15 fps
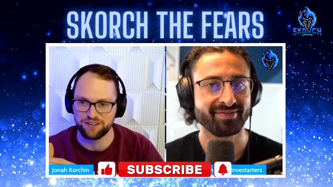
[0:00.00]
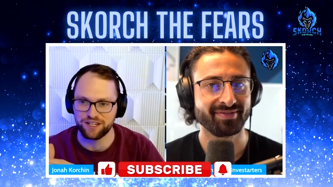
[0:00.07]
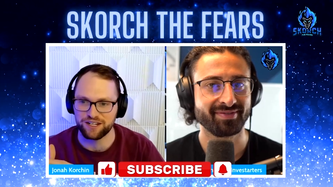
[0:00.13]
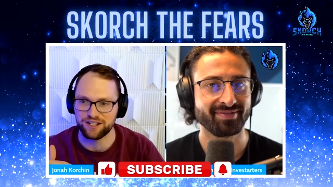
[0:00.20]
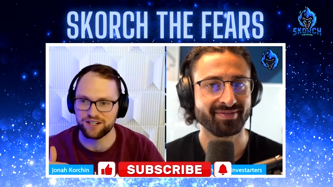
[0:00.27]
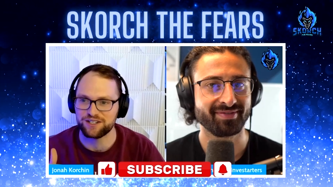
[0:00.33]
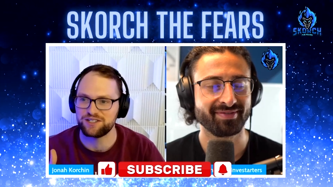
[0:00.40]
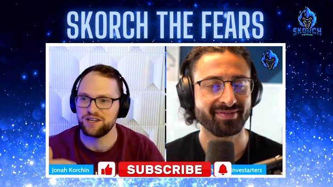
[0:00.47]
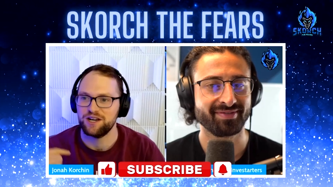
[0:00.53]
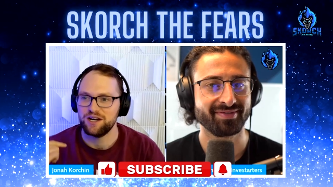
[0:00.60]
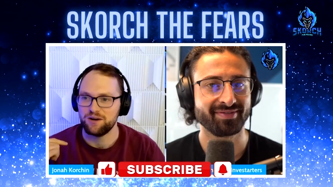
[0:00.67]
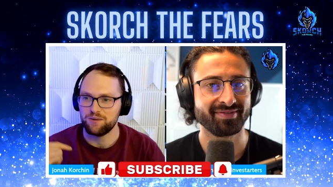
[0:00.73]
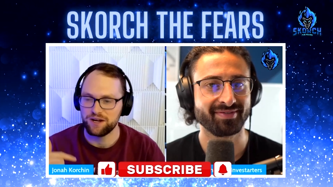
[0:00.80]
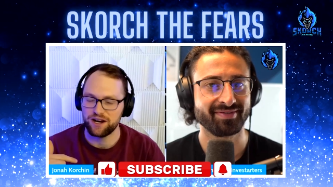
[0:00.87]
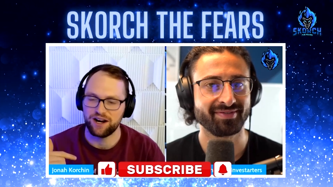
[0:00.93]
Speaker 1: the Fears.
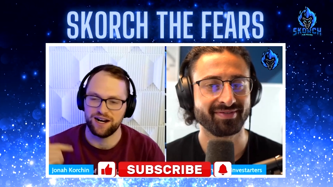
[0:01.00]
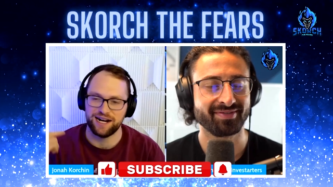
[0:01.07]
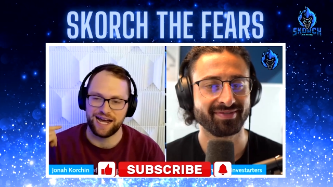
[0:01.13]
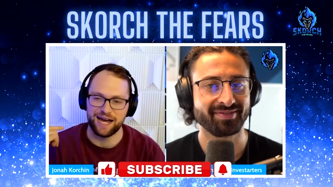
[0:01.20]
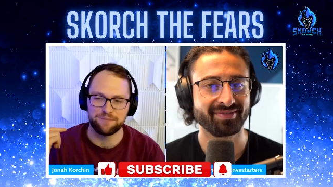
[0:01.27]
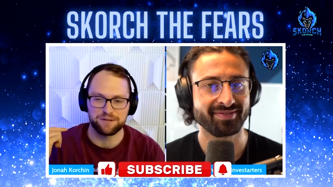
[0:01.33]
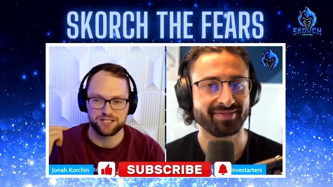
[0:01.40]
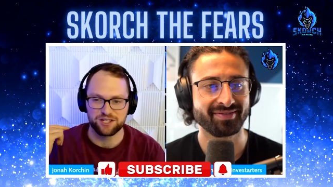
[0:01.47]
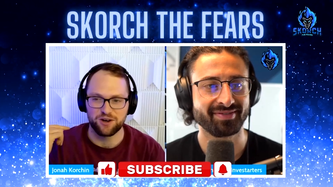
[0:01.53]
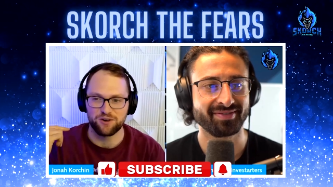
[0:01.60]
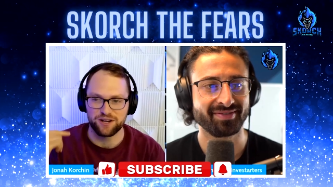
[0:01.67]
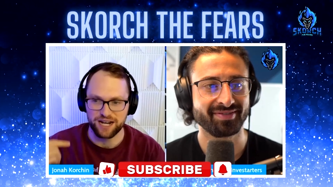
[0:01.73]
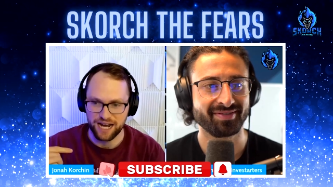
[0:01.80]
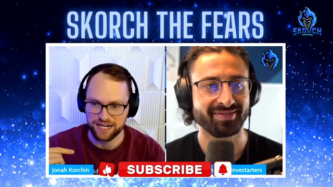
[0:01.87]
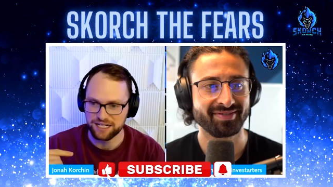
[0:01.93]
We are on
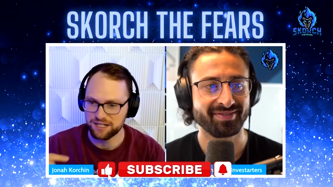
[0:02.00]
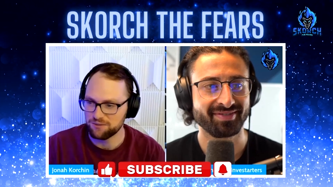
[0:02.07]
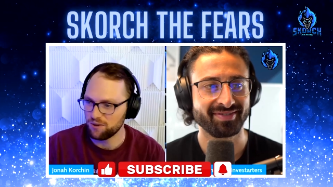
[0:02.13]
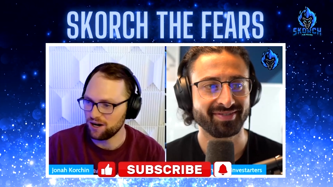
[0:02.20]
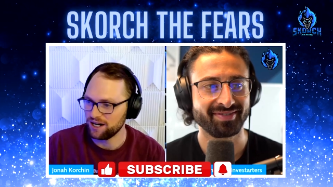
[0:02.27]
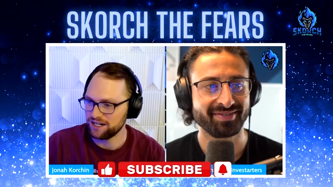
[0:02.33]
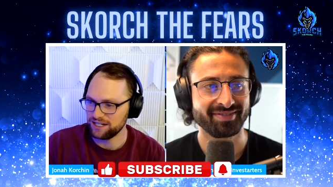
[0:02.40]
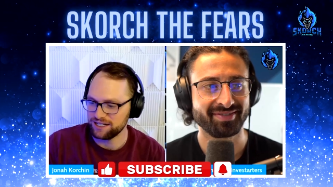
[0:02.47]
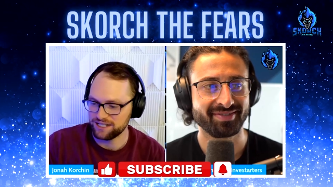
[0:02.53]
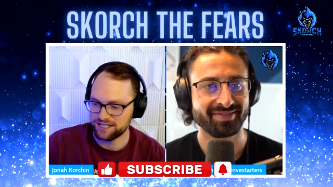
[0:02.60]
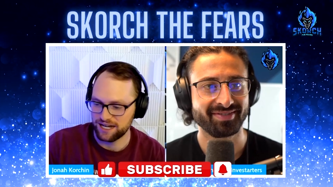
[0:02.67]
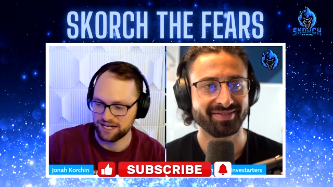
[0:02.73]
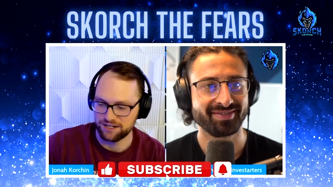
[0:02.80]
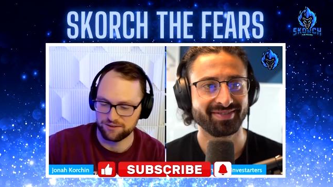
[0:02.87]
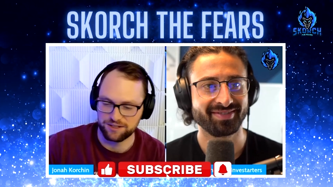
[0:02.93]
episode ninety-one. It
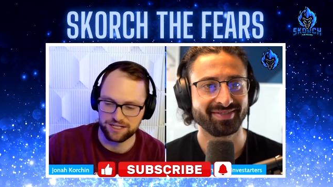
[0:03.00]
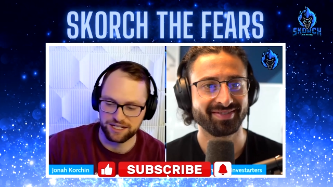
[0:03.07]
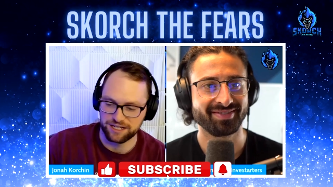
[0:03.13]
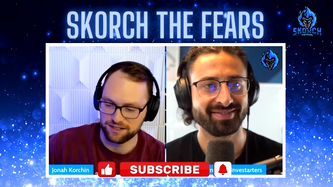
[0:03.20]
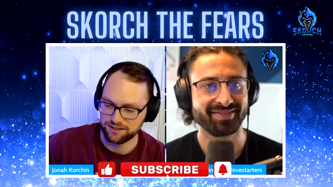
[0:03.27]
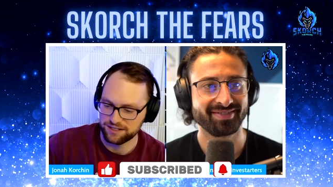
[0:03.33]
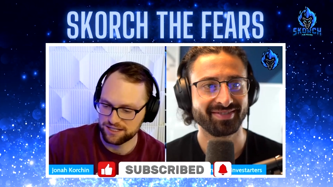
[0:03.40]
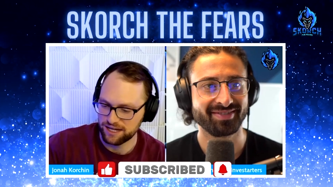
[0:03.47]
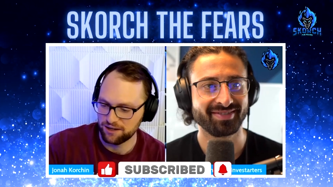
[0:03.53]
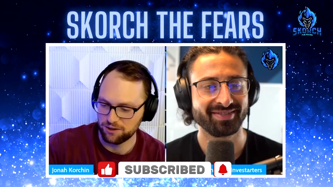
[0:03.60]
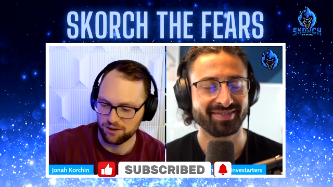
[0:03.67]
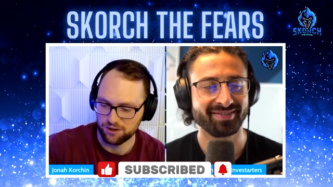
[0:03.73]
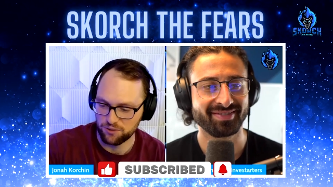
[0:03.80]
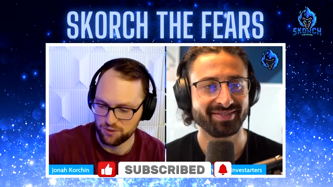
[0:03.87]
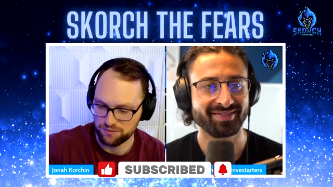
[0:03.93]
is kind of ridiculous
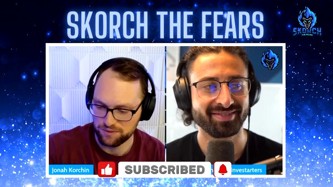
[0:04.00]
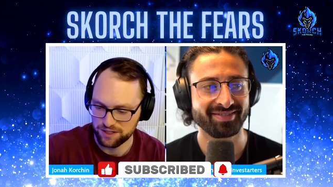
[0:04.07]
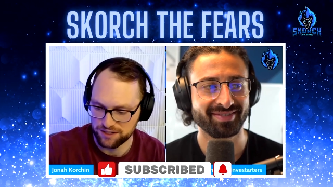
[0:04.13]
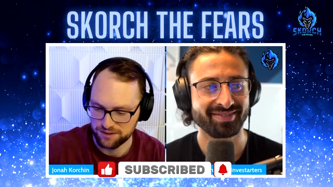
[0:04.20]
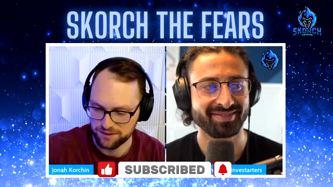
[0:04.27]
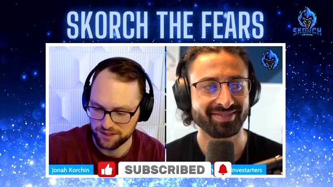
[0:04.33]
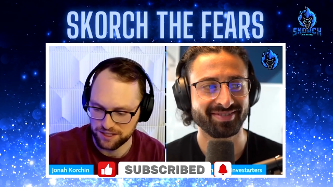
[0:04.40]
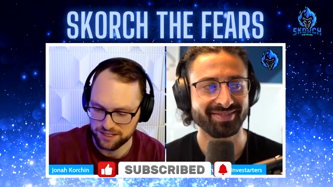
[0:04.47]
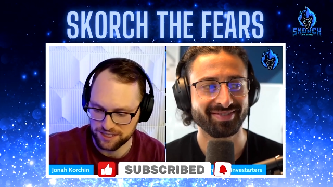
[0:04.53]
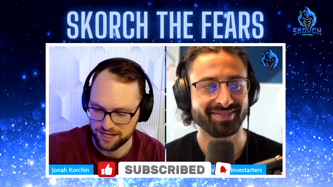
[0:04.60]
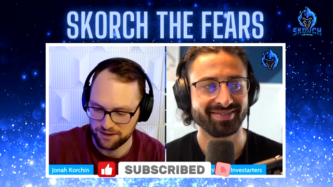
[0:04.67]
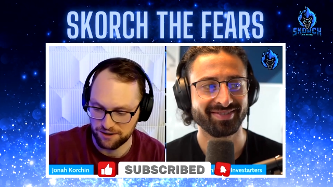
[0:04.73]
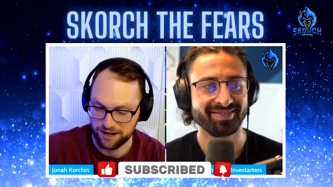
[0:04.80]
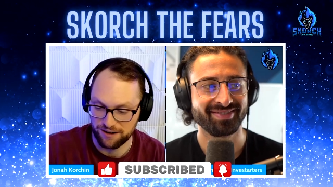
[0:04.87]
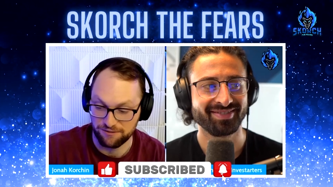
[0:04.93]
how long we've been doing this
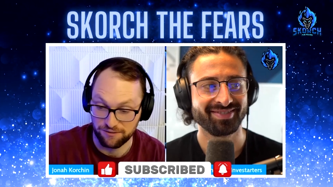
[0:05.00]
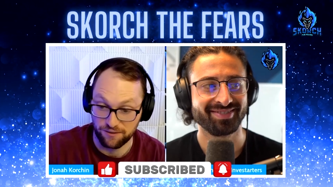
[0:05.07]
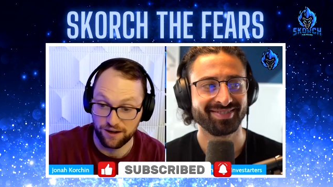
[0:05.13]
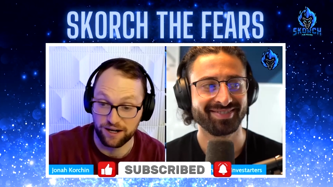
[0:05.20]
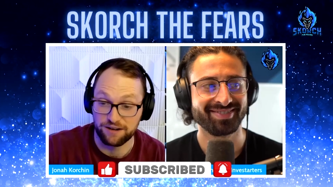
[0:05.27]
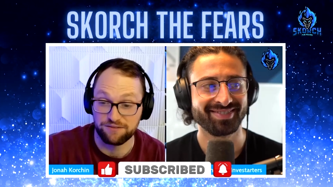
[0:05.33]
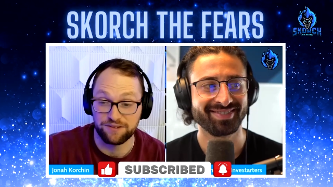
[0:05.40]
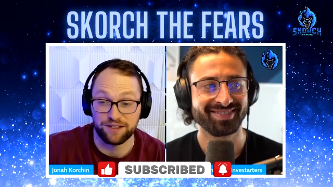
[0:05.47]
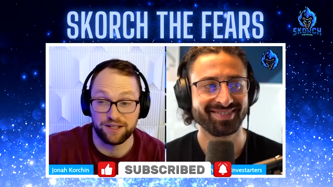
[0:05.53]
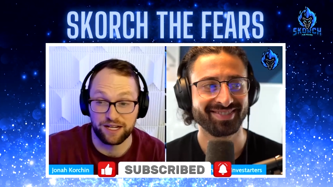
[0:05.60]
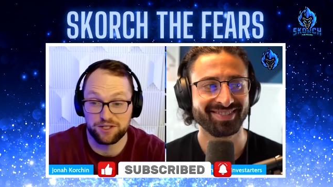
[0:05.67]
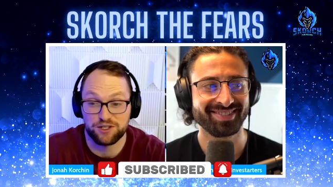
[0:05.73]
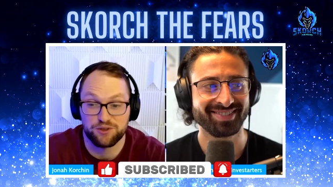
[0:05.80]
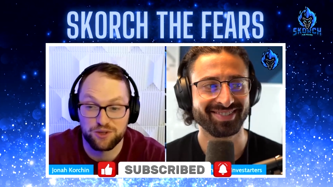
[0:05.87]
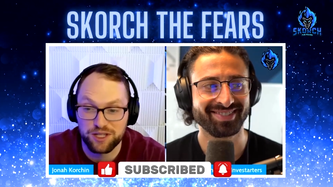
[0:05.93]
now, or how long I feel
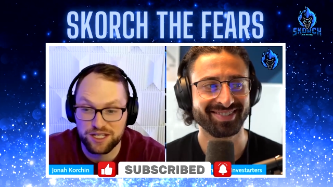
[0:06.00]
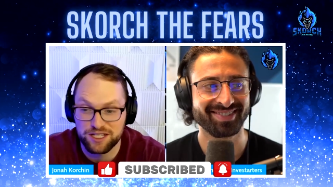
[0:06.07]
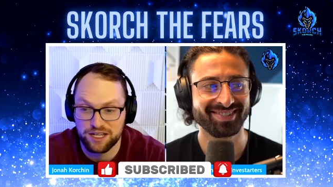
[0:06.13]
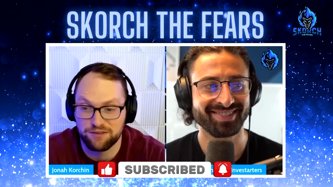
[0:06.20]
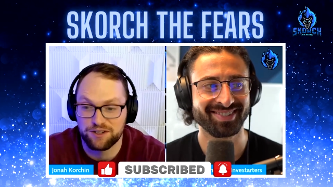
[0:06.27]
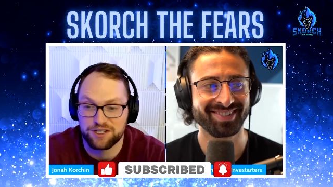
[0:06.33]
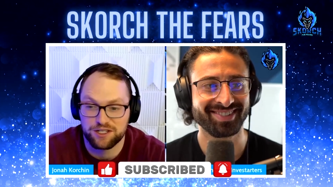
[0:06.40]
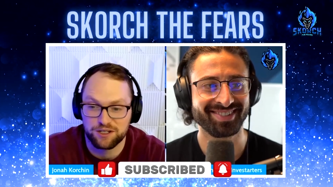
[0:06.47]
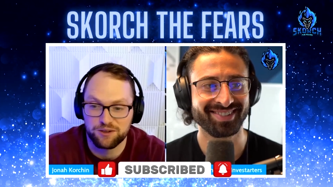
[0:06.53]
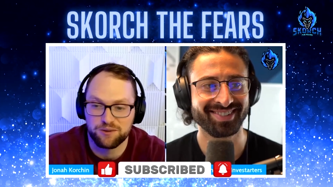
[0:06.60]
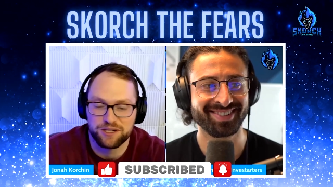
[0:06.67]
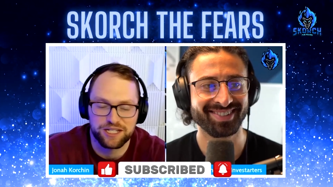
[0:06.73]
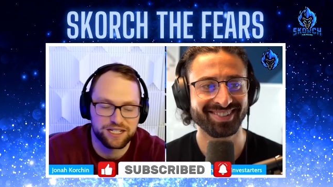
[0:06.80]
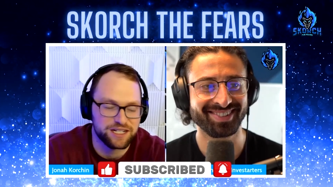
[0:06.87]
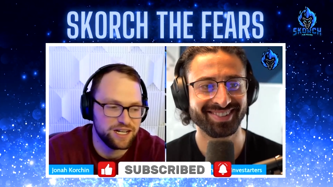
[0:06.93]
I've been doing this every
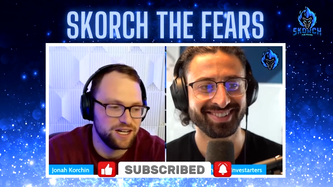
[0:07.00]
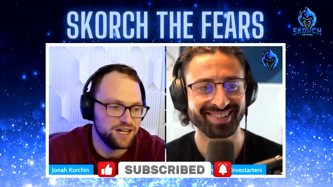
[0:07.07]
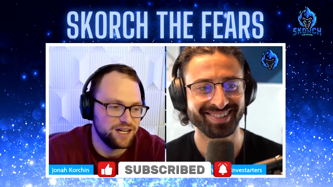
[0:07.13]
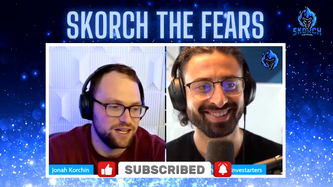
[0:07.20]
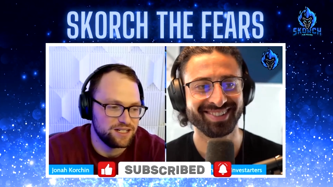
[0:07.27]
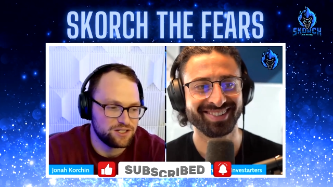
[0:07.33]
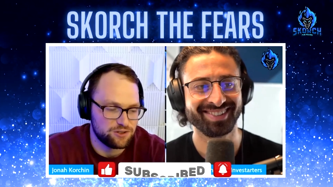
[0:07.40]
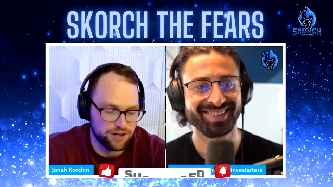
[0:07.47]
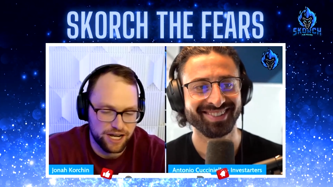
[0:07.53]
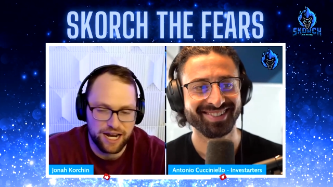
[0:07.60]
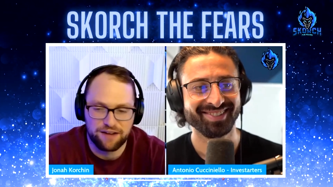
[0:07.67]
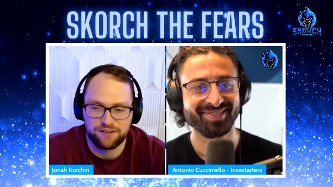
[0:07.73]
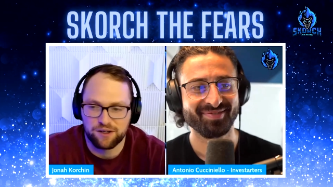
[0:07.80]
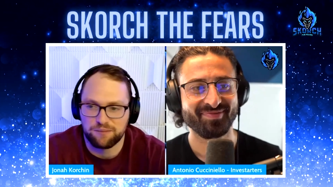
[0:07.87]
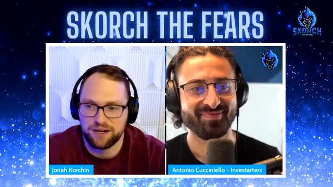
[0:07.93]
single week. It's
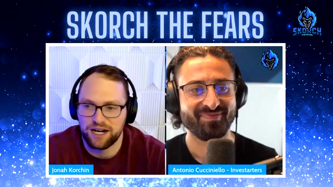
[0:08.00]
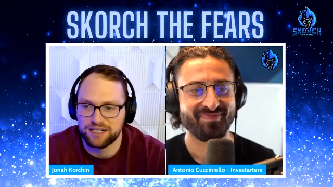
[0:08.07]
great having a